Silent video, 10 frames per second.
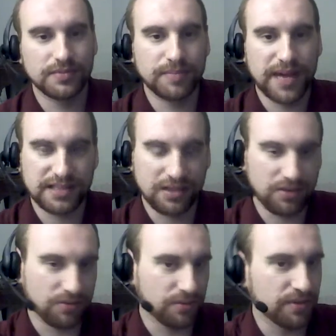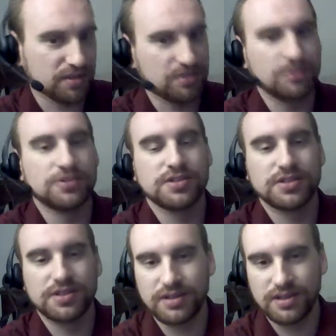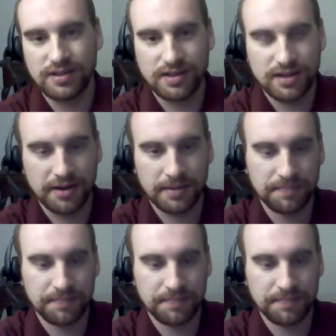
passing through the Stooges and the